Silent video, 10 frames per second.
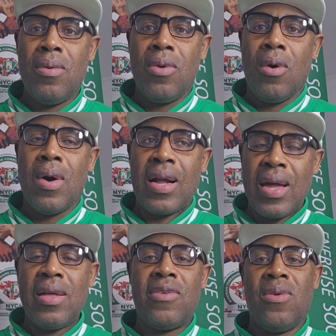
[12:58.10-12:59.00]
your
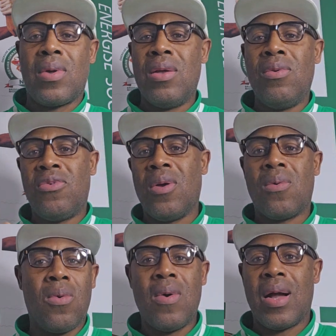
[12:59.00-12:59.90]
account. You can use your
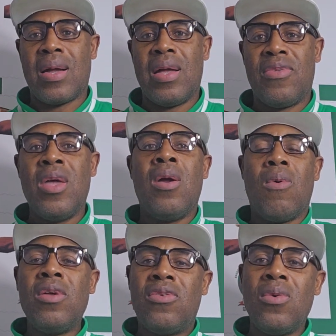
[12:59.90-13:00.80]
Google account.
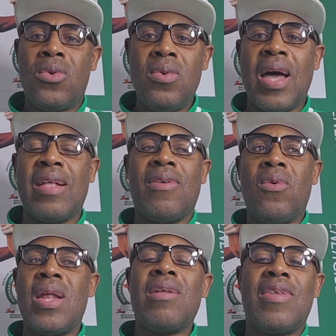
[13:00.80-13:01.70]
Once you do that, it
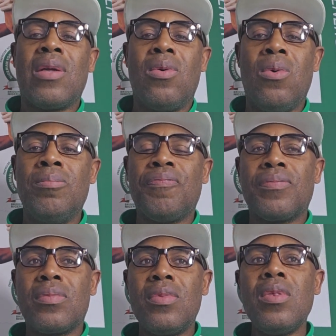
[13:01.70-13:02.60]
will now take you
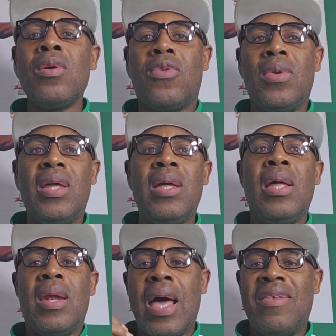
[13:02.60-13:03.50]
to the
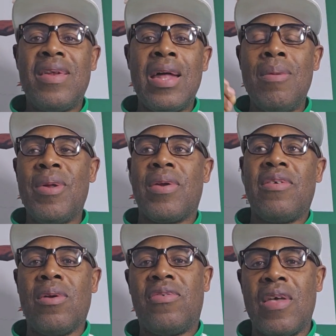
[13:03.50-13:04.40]
Nigerian
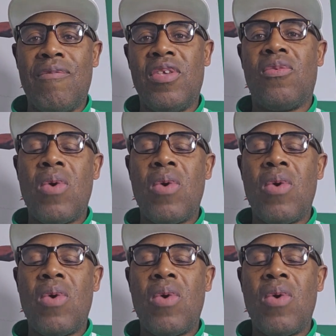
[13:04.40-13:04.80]
Immigration Service,